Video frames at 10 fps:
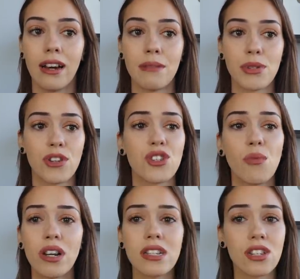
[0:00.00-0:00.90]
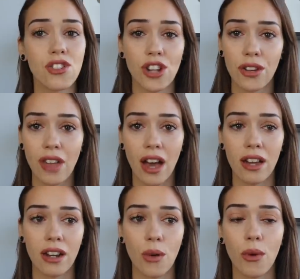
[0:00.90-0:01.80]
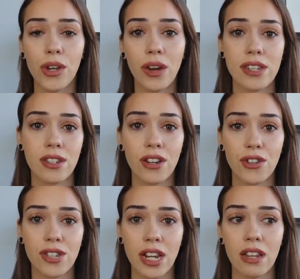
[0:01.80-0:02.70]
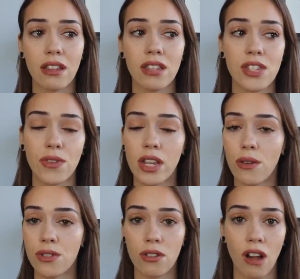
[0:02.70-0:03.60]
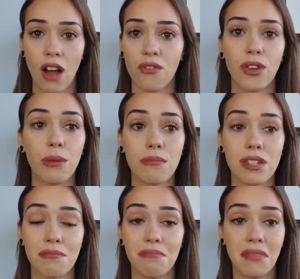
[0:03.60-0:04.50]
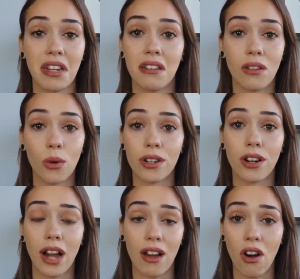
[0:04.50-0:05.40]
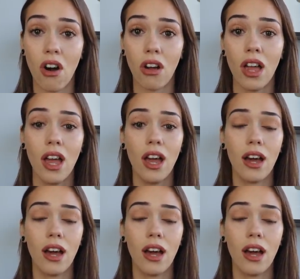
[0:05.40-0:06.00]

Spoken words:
So I just wanted to share that, and I want you guys to understand that these videos are not filmed in order at all.